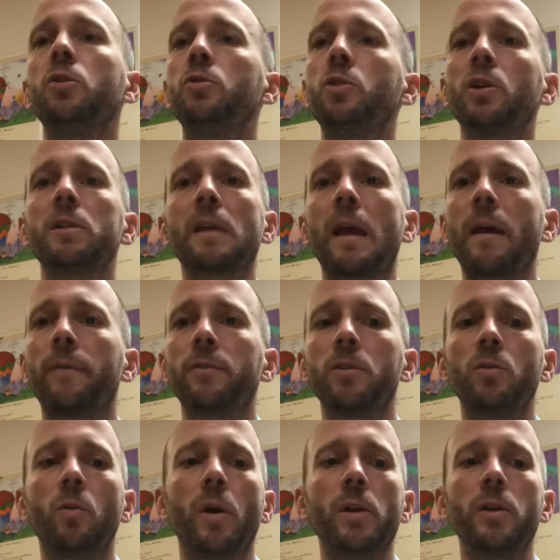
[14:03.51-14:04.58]
just have to,
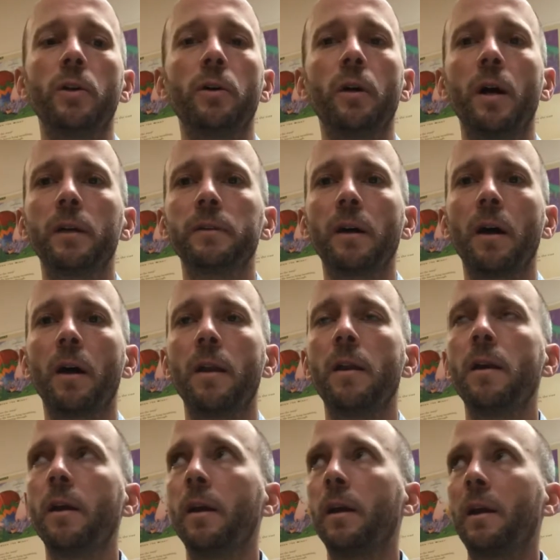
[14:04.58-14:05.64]
when you're all done,
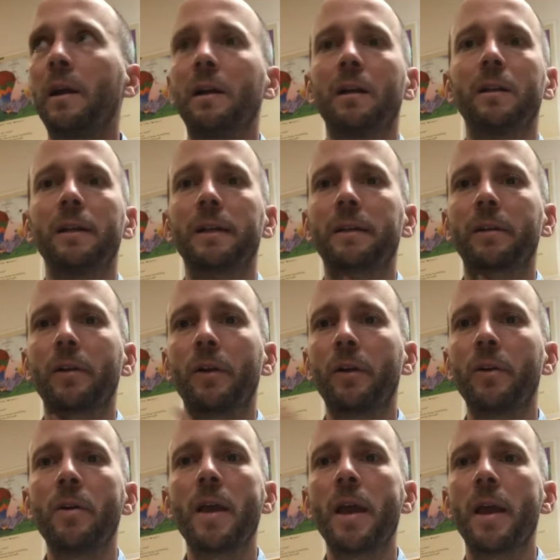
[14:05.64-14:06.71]
click
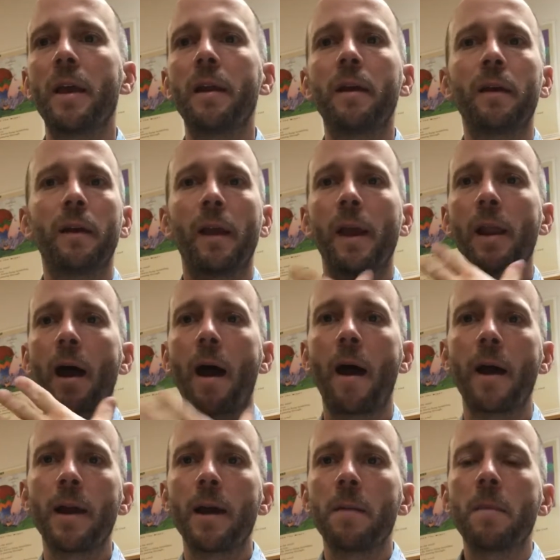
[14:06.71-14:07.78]
turn in, and
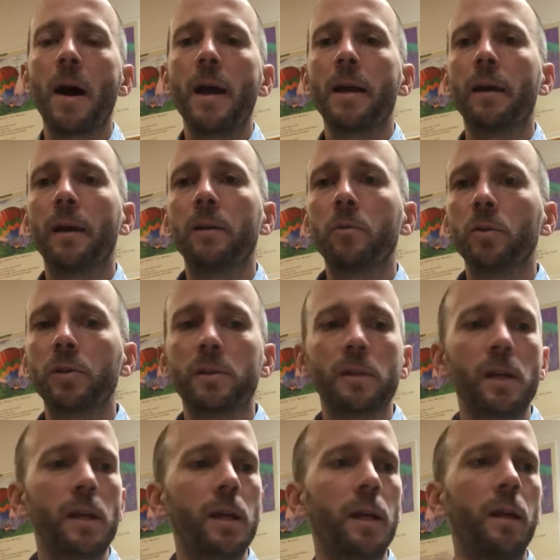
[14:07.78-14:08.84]
I on my end will
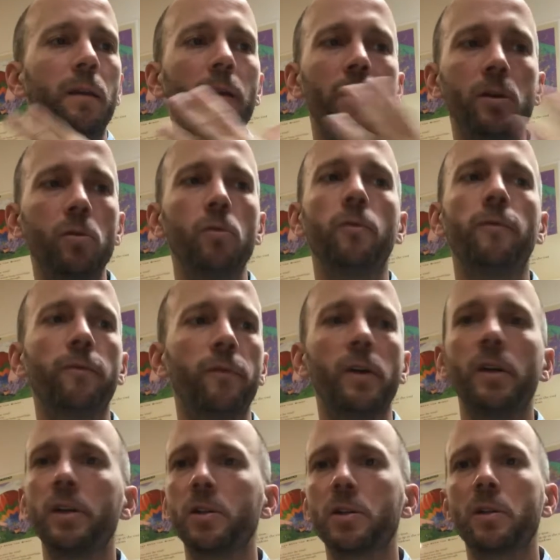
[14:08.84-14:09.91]
see that you
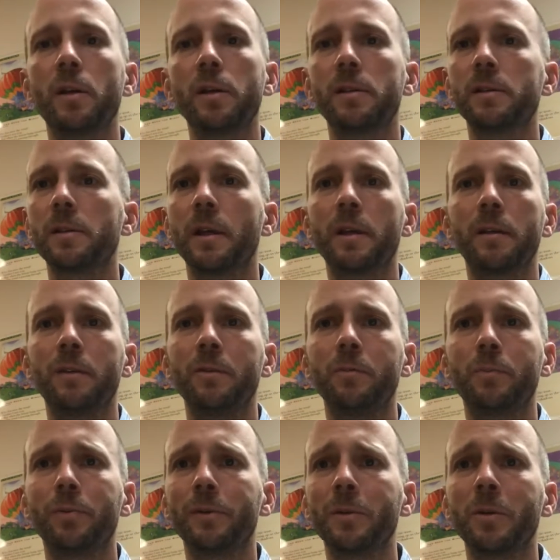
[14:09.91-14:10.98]
finished this and you
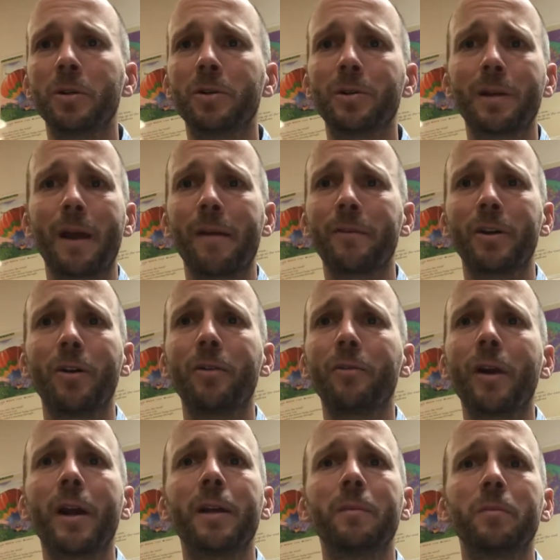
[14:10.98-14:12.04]
pretty much have it all
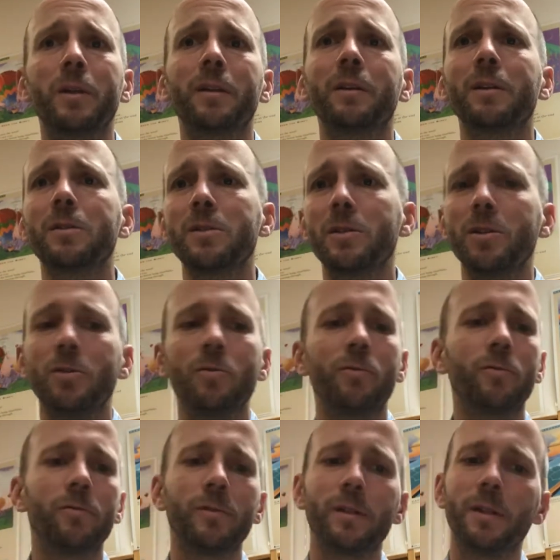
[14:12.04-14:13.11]
right because
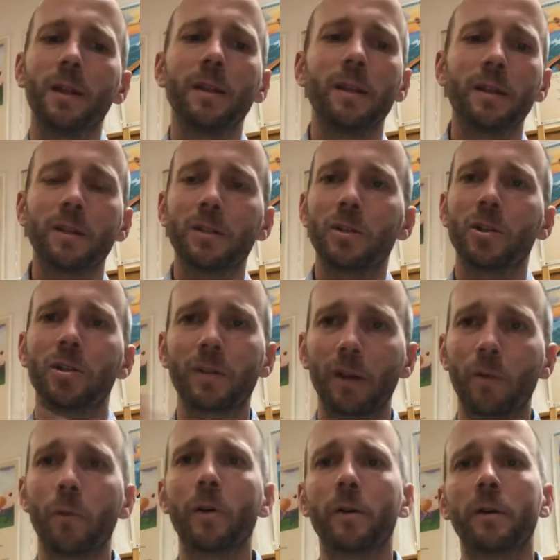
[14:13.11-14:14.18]
you did this just
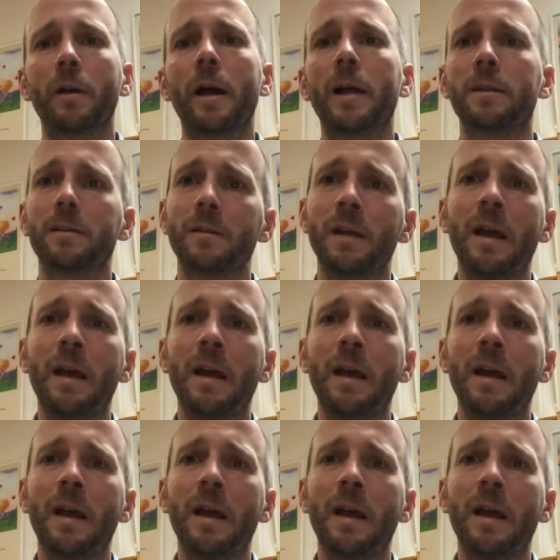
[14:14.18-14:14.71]
like we were in class.